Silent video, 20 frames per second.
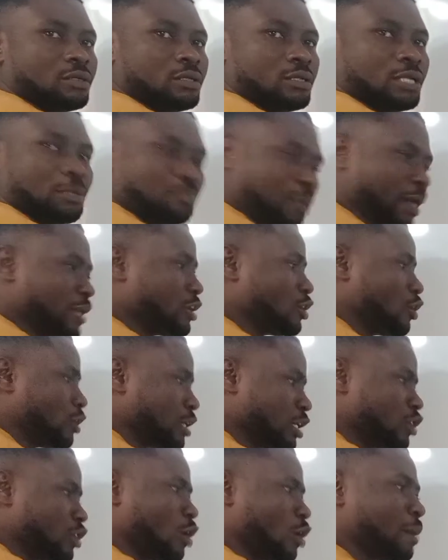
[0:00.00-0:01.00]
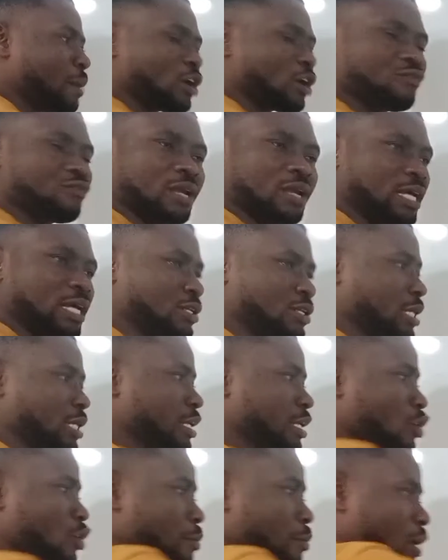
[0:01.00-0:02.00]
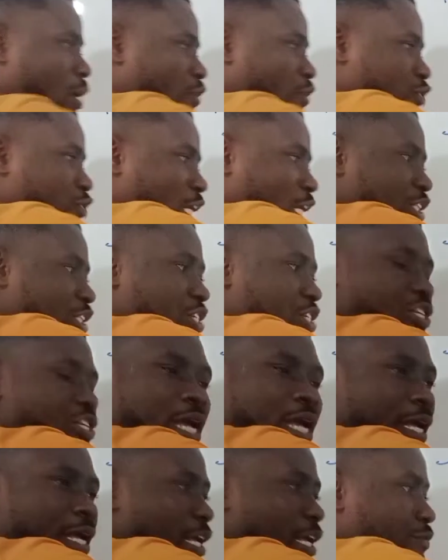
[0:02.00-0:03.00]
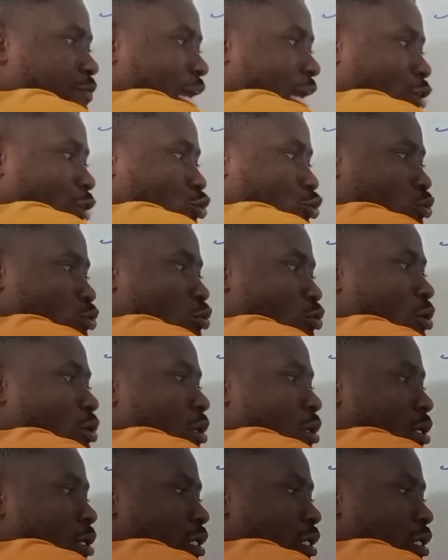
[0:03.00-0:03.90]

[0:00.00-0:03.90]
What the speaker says: depending on the number of charges here. If there are 2,